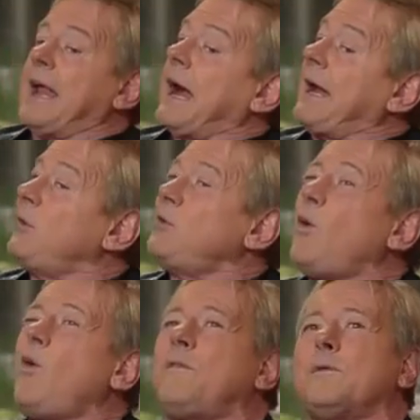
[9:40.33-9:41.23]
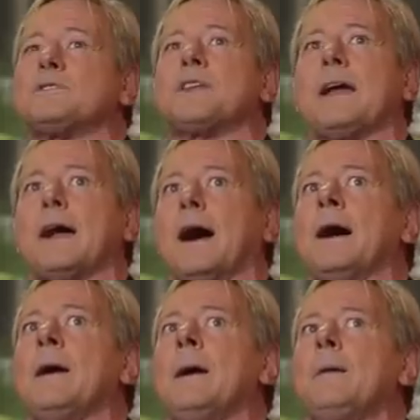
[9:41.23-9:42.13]
and I don't know if it was like a
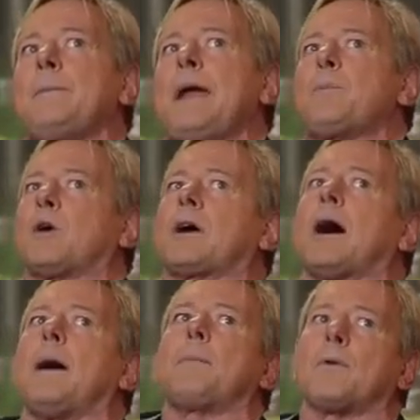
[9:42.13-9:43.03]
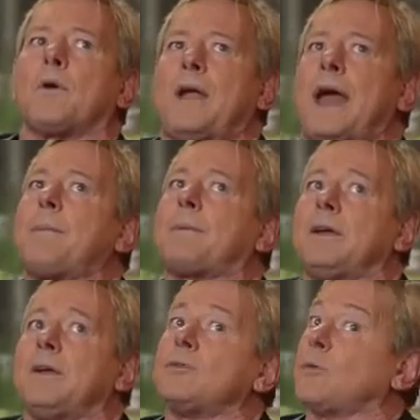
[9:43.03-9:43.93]
paper cup or
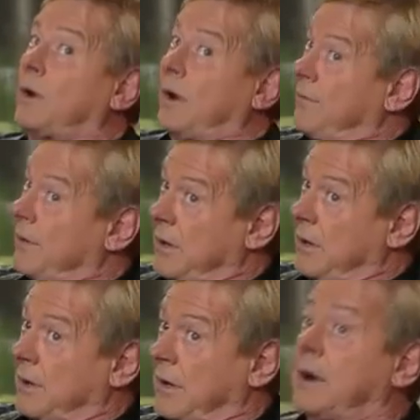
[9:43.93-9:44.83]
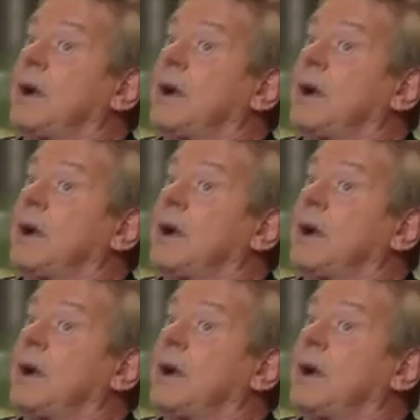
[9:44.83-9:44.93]
napkins, whatever.